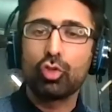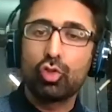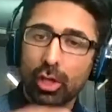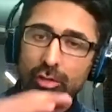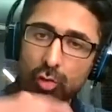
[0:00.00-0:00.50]

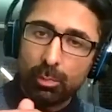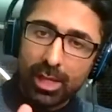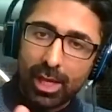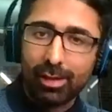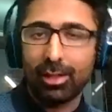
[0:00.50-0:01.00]
just to
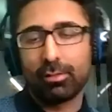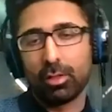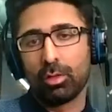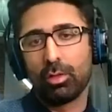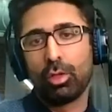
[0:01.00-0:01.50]
be at a
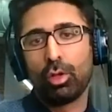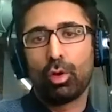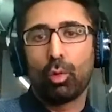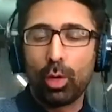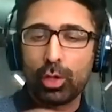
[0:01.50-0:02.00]
level
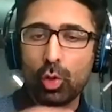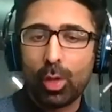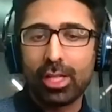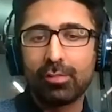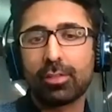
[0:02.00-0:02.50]
where you
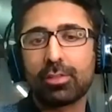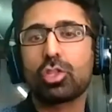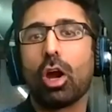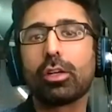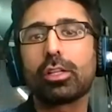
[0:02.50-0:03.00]
can even
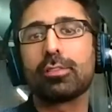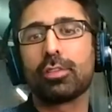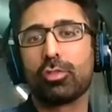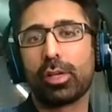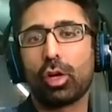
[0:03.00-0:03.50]
start
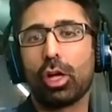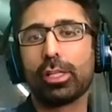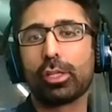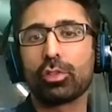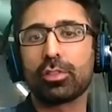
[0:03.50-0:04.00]
considering
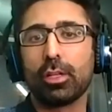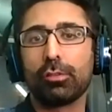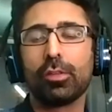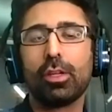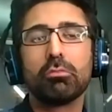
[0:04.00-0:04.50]
calling
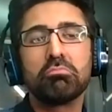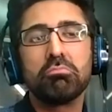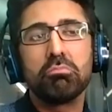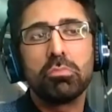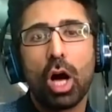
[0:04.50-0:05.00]
yourself
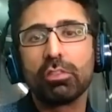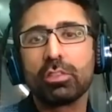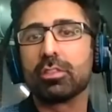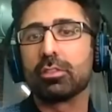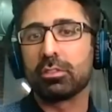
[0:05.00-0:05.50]

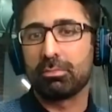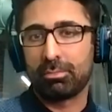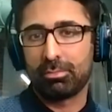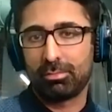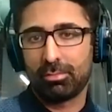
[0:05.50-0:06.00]
novices.
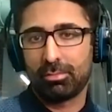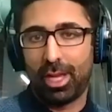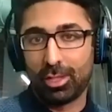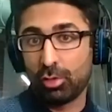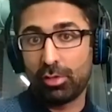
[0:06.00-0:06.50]

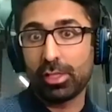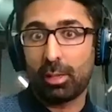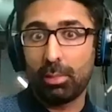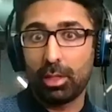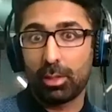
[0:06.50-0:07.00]
And you're very
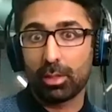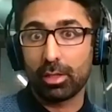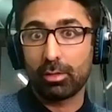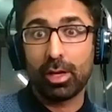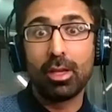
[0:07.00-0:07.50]
humble about that,
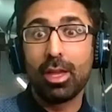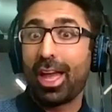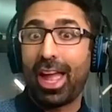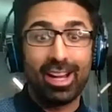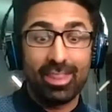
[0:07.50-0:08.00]
right?
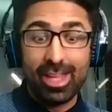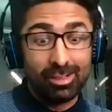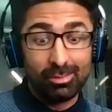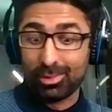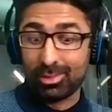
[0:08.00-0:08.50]
And
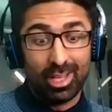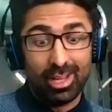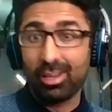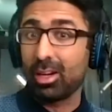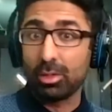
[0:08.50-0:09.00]
that was a lot
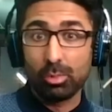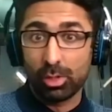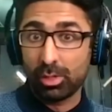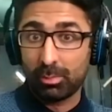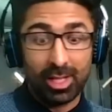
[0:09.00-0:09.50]
of hard
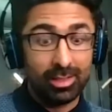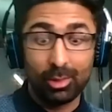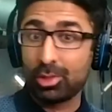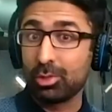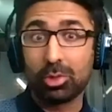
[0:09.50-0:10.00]
work, man.
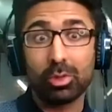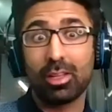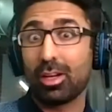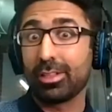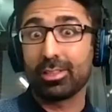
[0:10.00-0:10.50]
Look, you took the
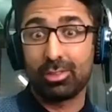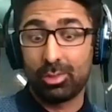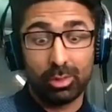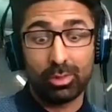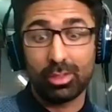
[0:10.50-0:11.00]
hard,
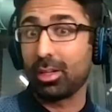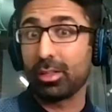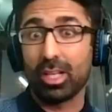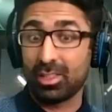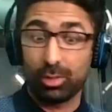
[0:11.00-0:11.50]
you took the hard
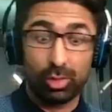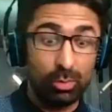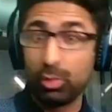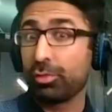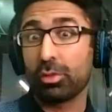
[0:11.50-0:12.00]
knocks. Look, you
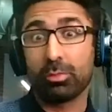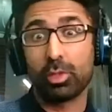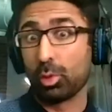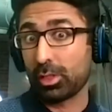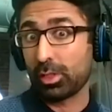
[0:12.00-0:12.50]
moved from New
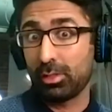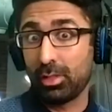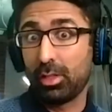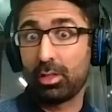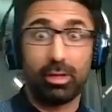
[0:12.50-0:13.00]
York
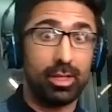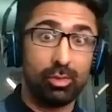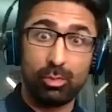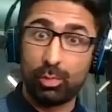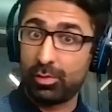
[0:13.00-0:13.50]
right?
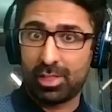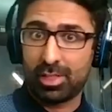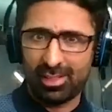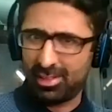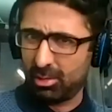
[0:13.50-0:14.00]
You moved to
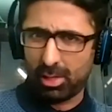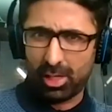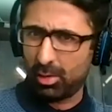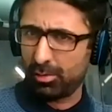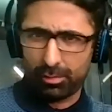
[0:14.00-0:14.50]
Tennessee,
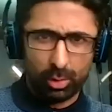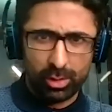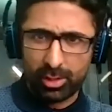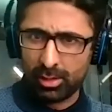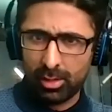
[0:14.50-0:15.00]
right, or Florida?